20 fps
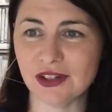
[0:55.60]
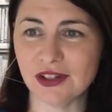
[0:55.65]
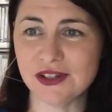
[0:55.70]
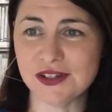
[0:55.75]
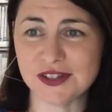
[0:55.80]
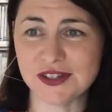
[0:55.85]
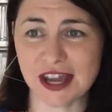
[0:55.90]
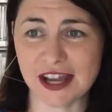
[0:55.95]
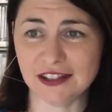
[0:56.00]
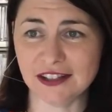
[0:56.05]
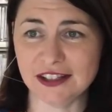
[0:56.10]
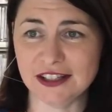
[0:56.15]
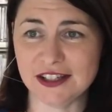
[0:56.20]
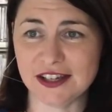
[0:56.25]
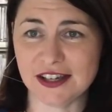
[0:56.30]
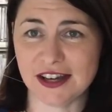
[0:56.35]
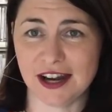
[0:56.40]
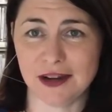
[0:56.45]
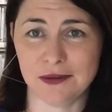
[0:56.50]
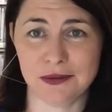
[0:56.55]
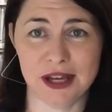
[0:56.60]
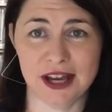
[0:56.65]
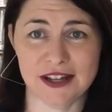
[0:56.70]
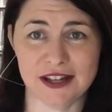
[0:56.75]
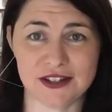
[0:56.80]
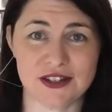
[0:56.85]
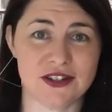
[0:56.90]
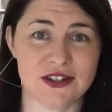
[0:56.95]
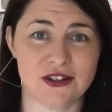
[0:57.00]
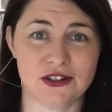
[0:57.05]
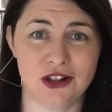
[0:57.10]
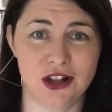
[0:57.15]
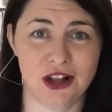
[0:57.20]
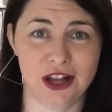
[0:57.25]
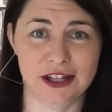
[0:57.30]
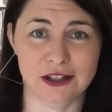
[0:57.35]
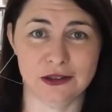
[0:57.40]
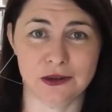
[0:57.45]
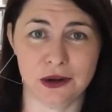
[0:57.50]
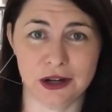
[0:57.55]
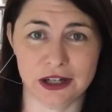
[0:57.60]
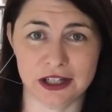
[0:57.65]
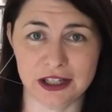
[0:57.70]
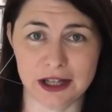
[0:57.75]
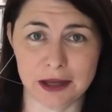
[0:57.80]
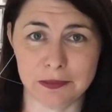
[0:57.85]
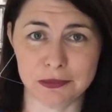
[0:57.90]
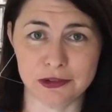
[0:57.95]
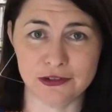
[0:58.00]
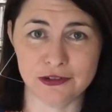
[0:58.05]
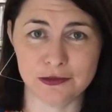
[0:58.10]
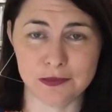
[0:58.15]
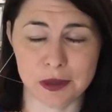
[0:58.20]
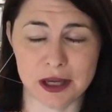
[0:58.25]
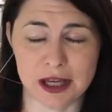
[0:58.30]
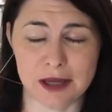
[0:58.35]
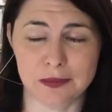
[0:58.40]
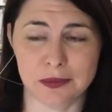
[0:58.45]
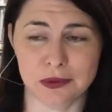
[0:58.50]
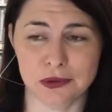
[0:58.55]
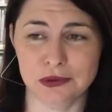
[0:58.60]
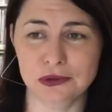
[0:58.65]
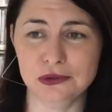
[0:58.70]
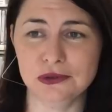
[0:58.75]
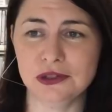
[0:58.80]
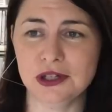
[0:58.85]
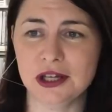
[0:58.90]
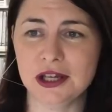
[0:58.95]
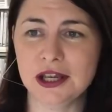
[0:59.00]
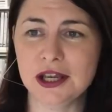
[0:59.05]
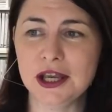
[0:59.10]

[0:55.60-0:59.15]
because sadly today we had to decline quite a number of people